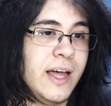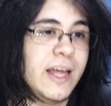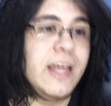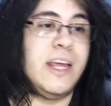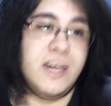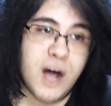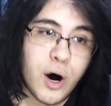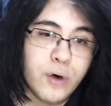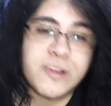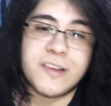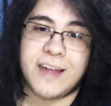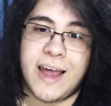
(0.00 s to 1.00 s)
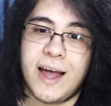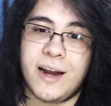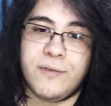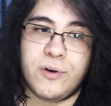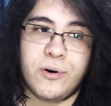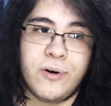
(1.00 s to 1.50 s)
He knows it's
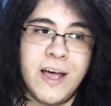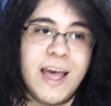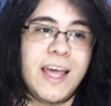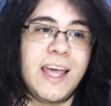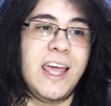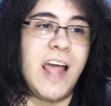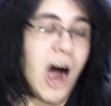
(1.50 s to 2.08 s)
Hannibal. He